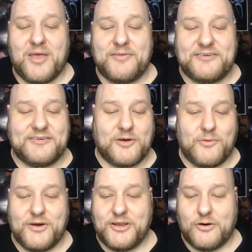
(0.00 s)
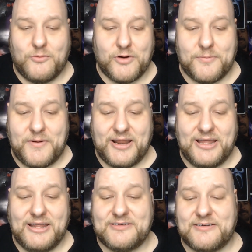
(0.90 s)
This is going nowhere.
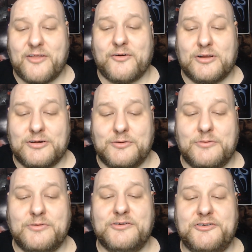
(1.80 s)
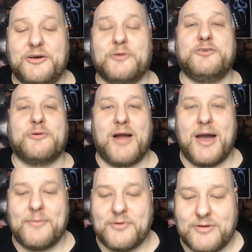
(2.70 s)
Penny needs another clue. She goes to
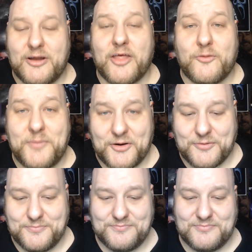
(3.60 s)
grab another beer.